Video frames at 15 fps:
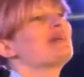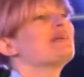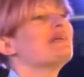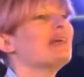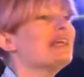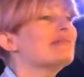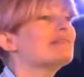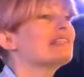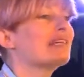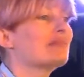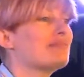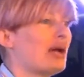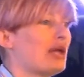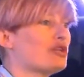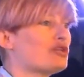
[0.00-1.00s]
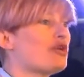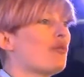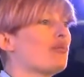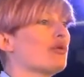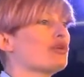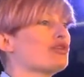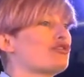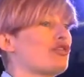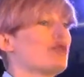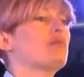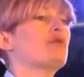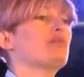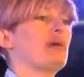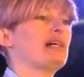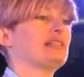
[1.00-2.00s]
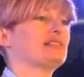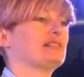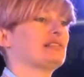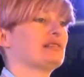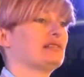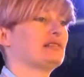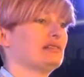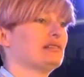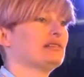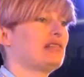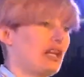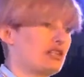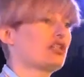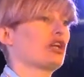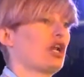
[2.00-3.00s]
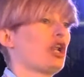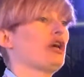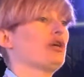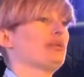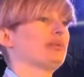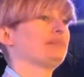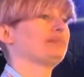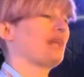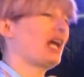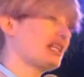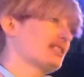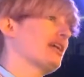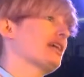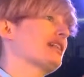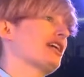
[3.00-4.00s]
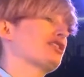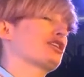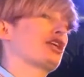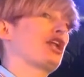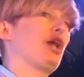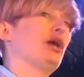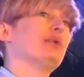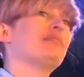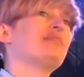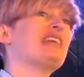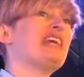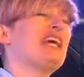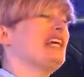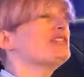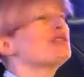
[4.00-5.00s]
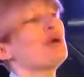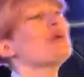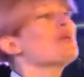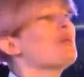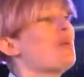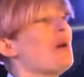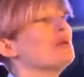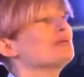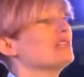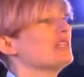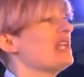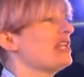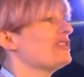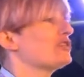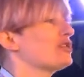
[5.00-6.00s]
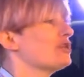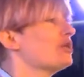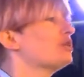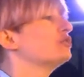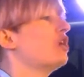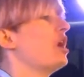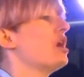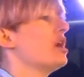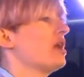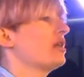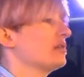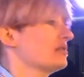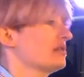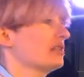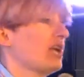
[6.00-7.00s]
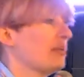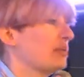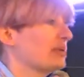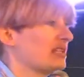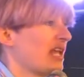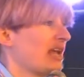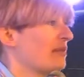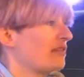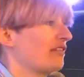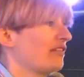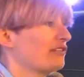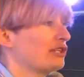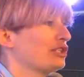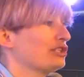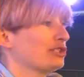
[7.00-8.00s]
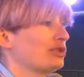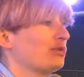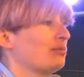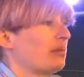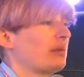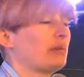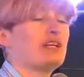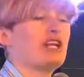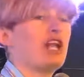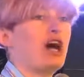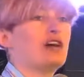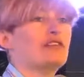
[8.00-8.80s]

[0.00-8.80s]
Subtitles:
He was in a Pet Shop Boys tribute band. That's a clue. I'd say that's a clue. He's called Walter Lancelot Dyer. That's the campus name I've ever heard in all my blooming life.